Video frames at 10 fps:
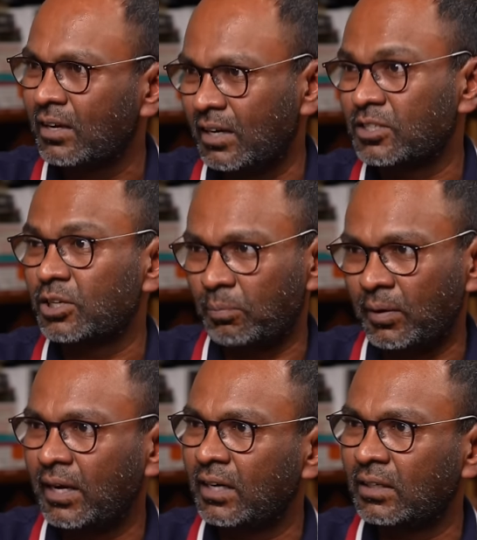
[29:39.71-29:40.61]
let's
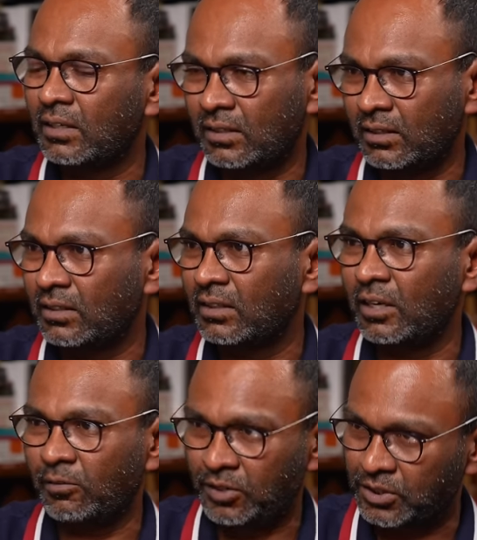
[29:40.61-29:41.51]
replicate that
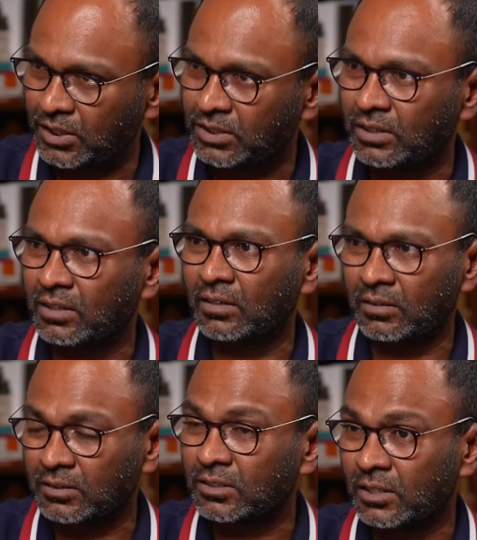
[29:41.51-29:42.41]

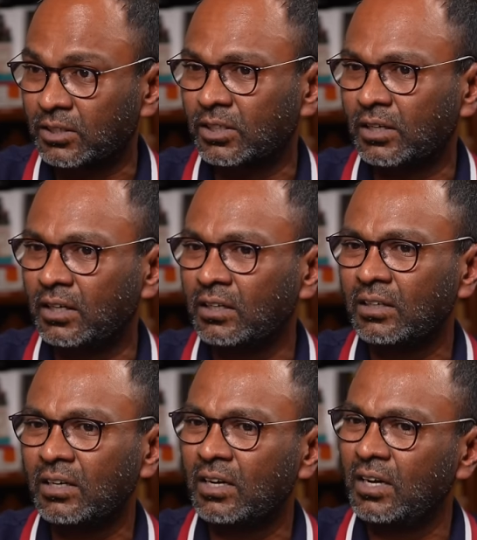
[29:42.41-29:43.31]
infrastructure
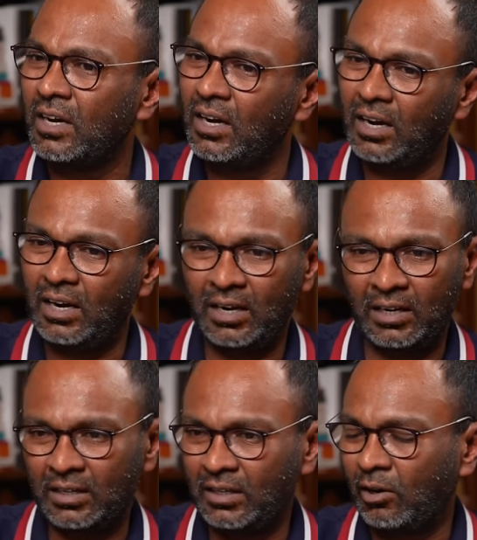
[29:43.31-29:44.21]
here
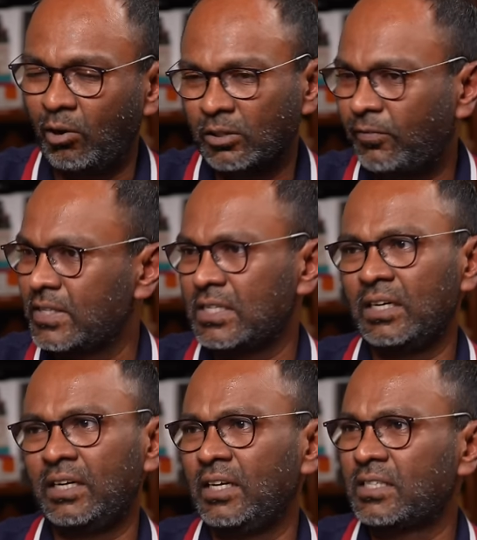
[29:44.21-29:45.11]
and all the
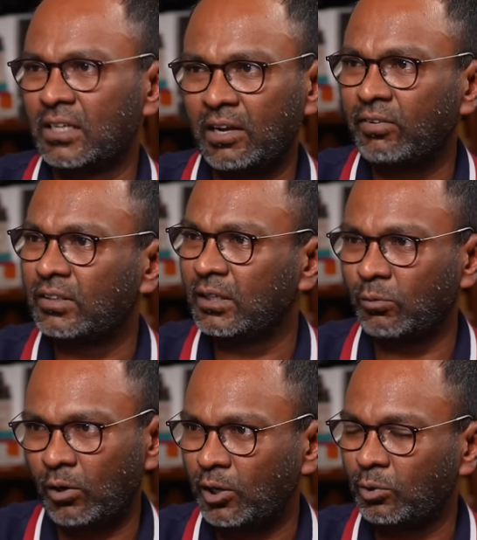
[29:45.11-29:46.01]
facilities and everything
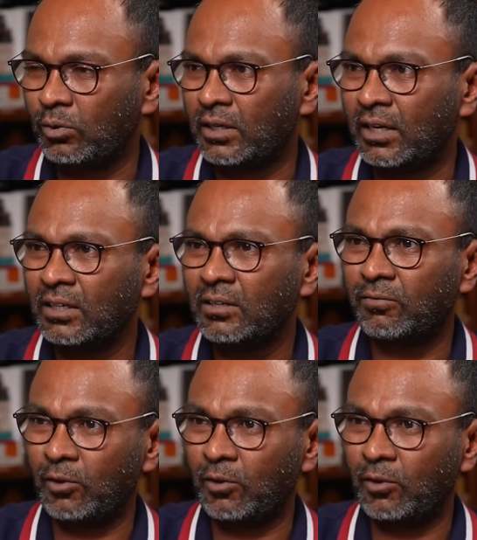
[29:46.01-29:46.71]
what you will get it.